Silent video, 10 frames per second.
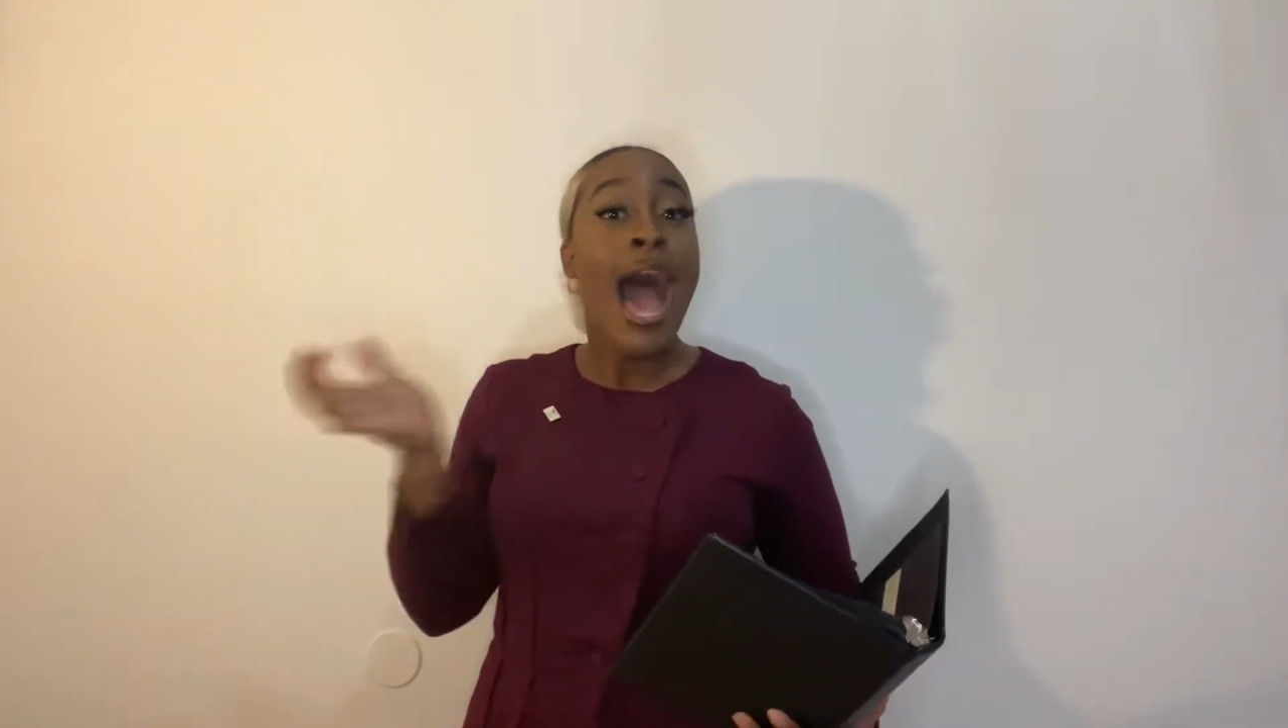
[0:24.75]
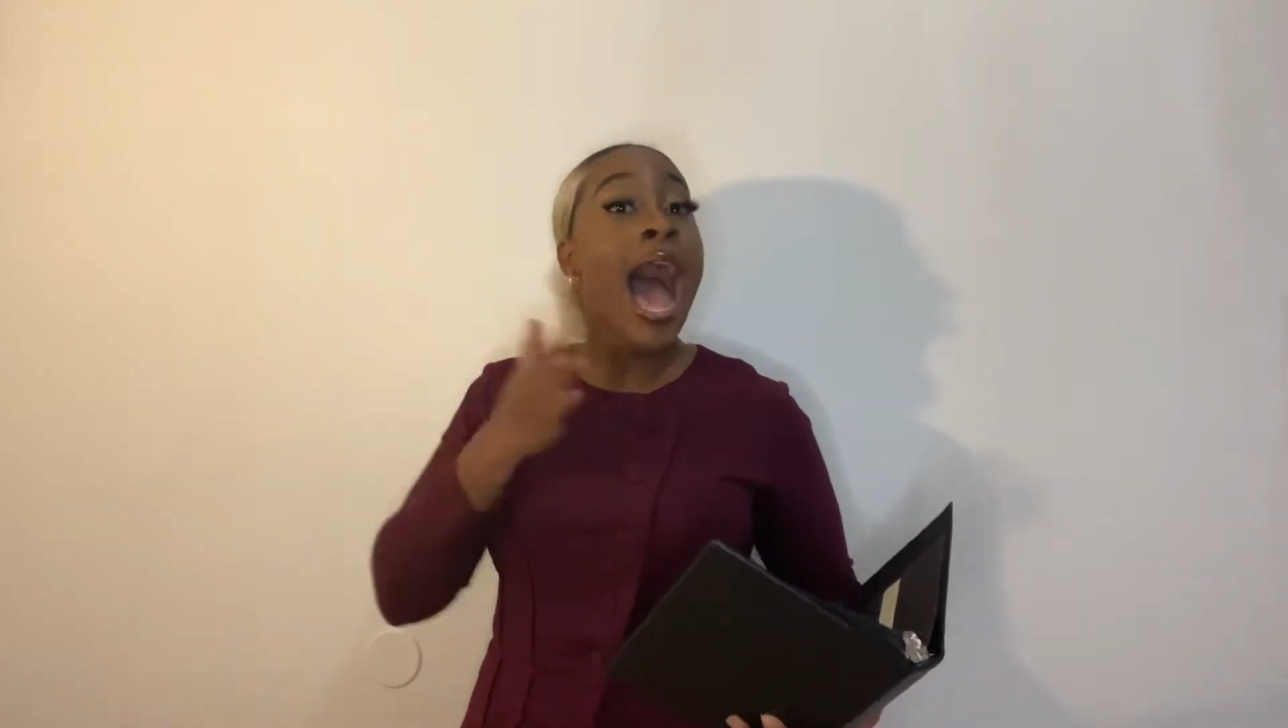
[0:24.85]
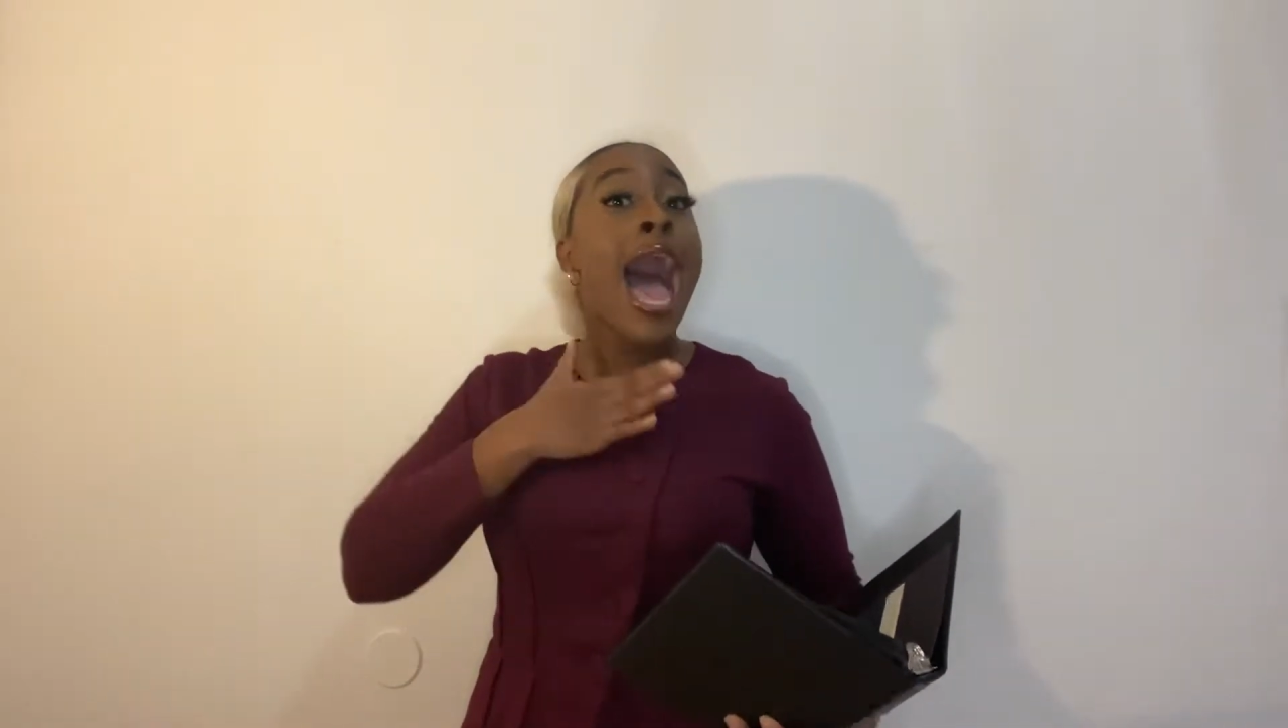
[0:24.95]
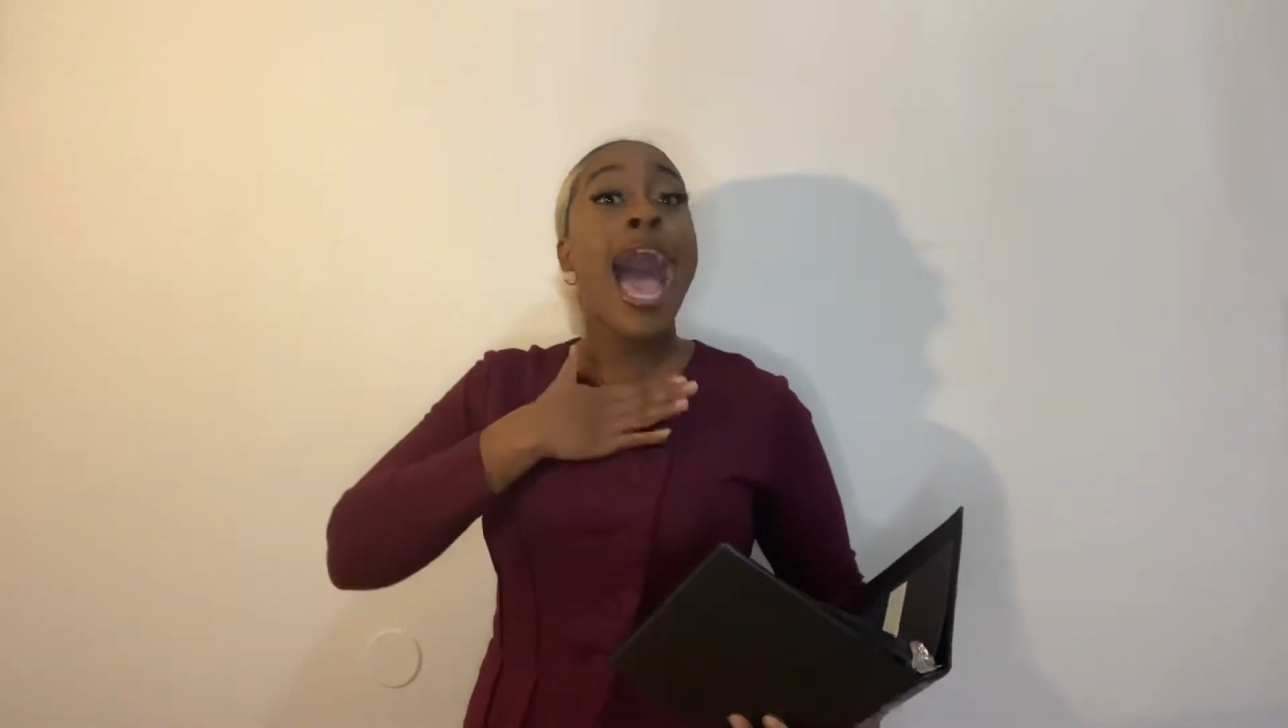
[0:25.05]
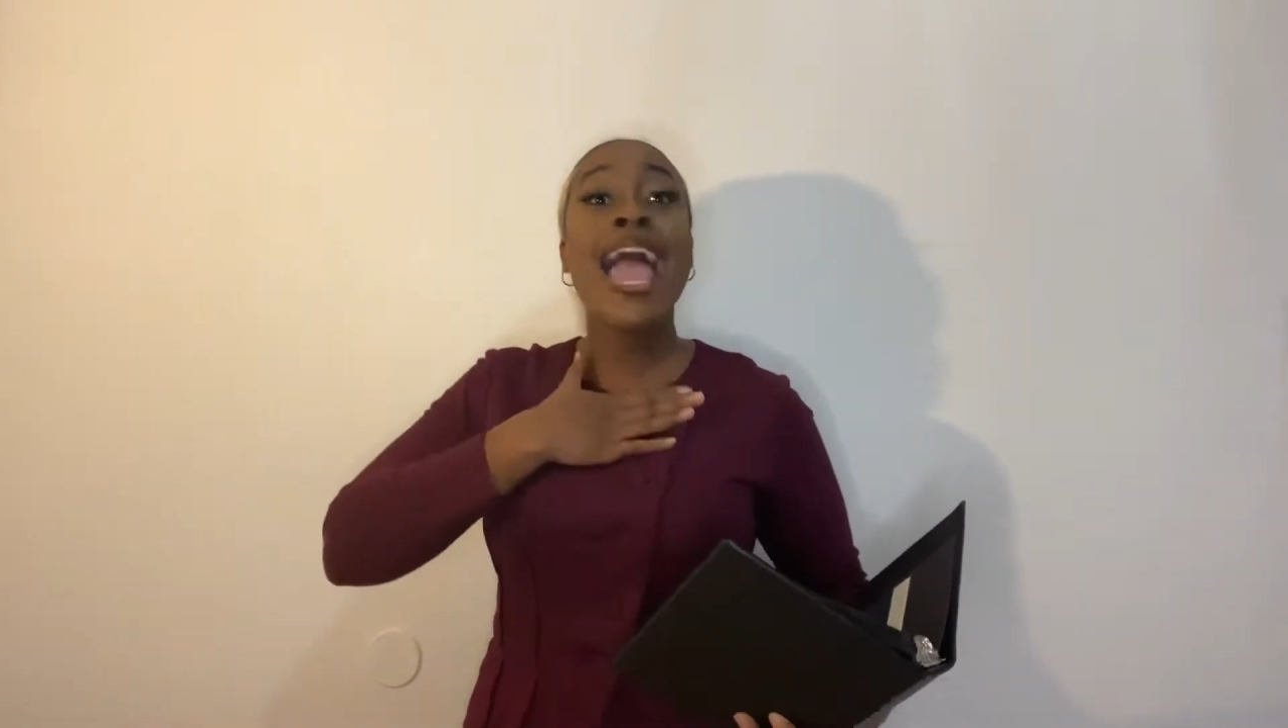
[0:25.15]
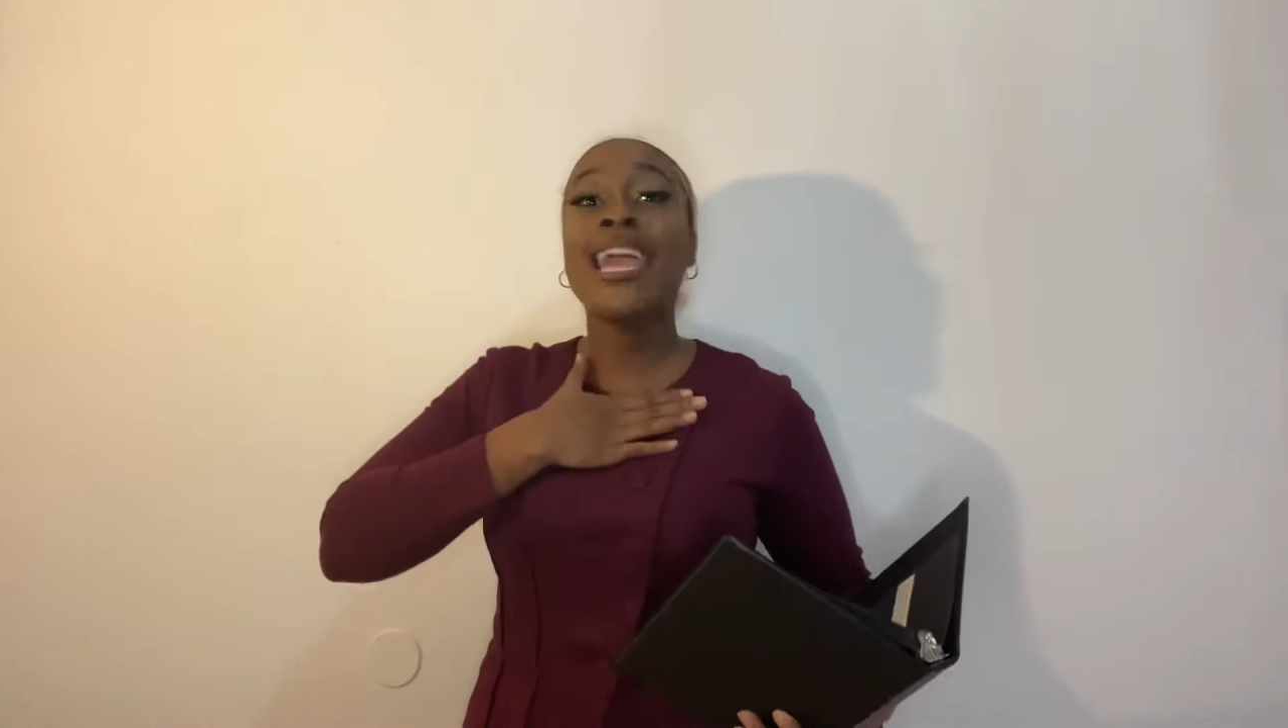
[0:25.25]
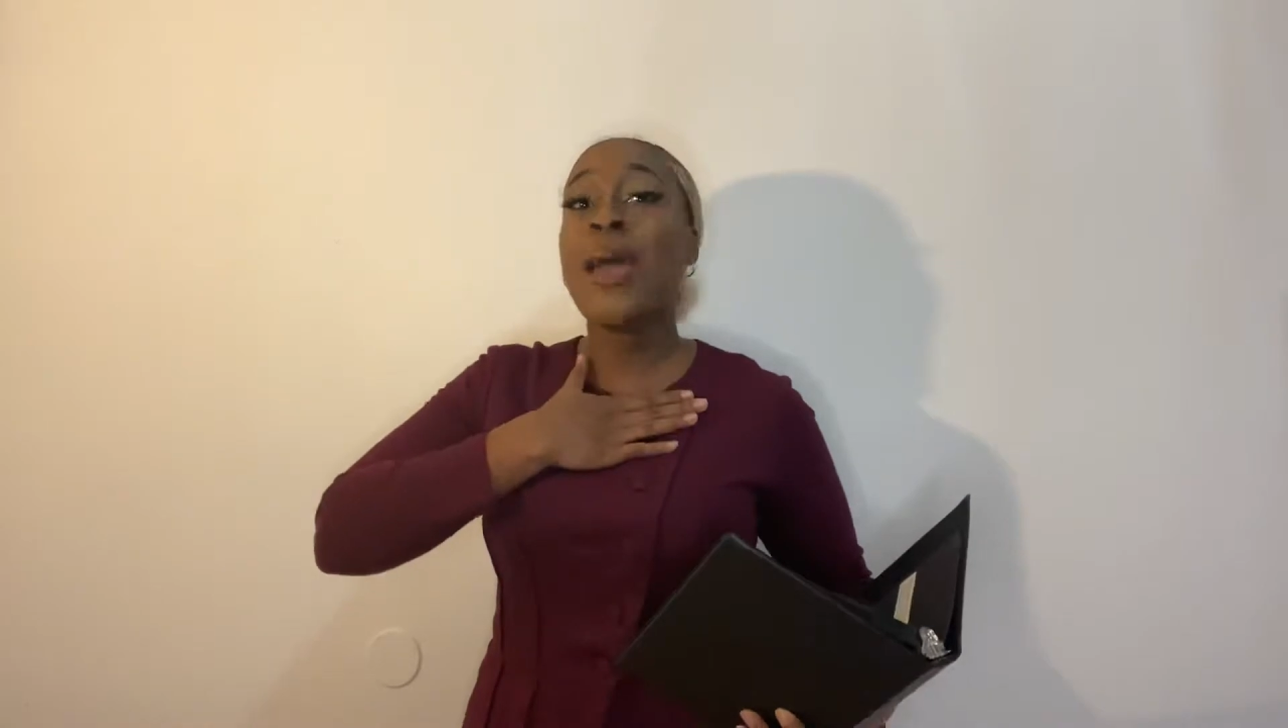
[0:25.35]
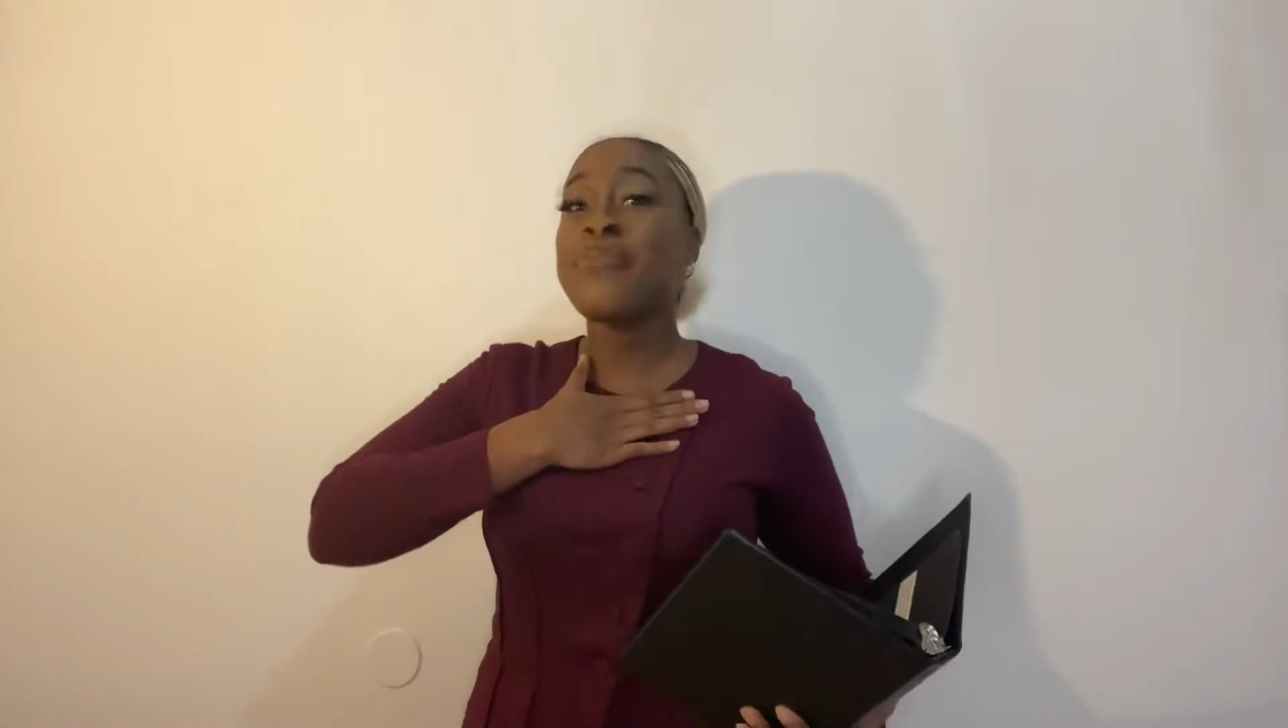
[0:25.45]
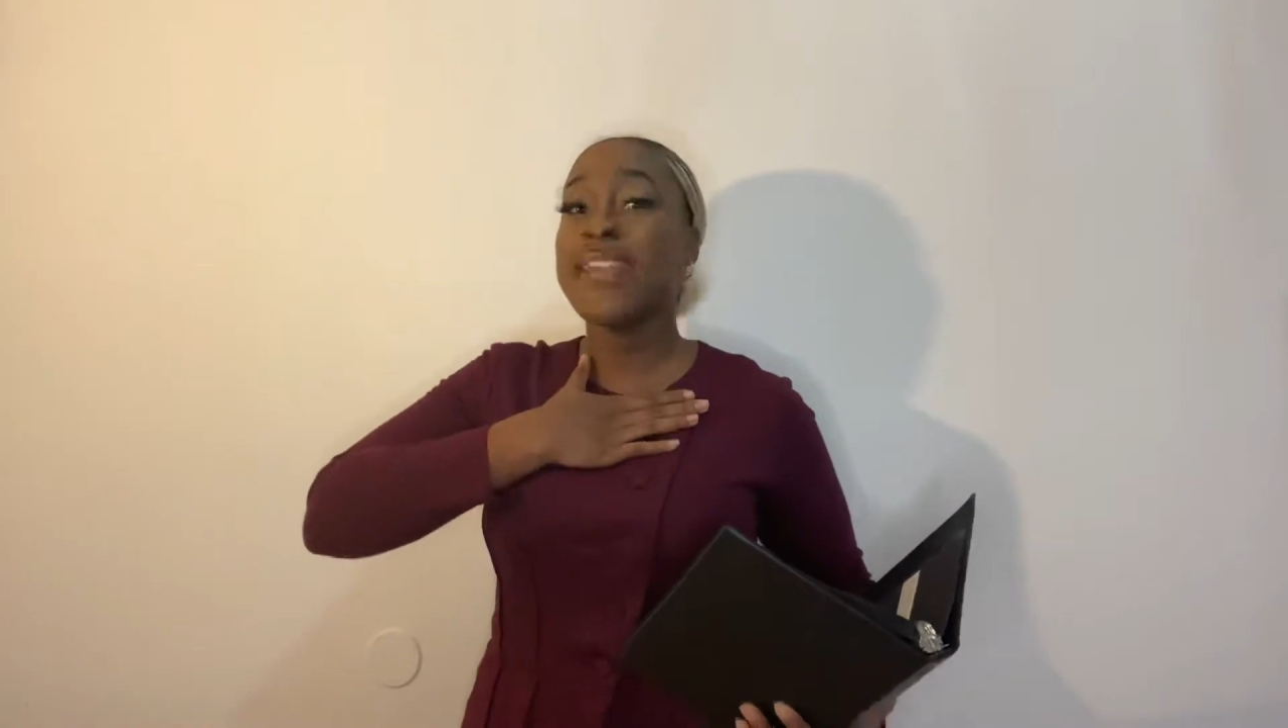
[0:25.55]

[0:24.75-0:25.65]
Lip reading: I am the